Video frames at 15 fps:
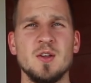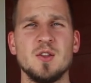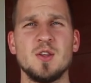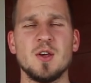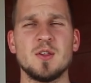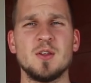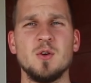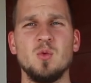
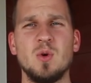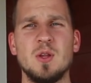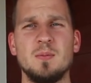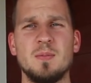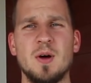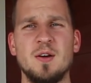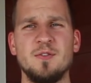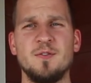just the wind
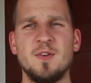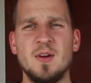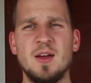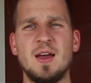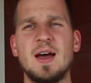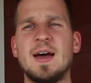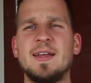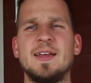muff,
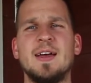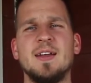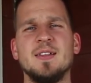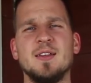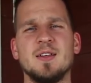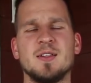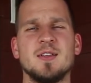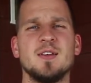at
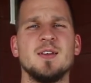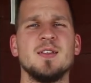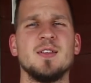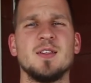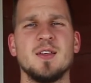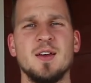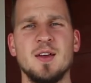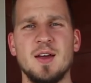hand
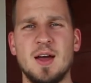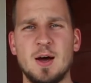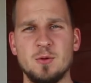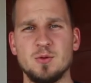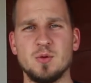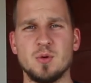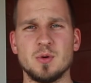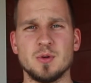distance,
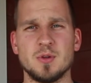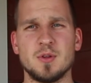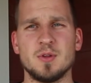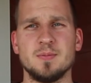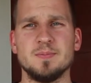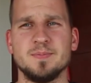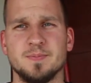outdoors.